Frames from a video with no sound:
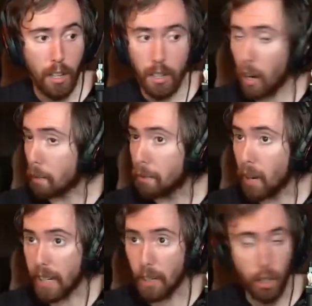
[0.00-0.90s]
Yeah,
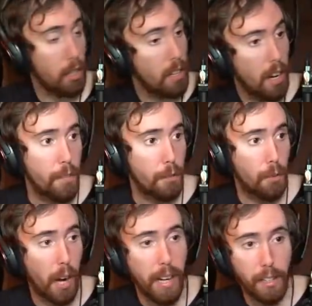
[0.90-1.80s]
fuck it, dude.
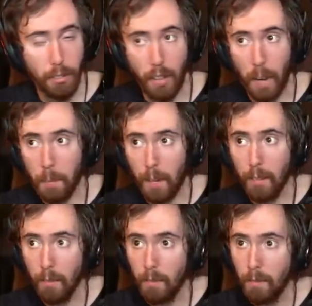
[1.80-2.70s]
DeFran is sniping.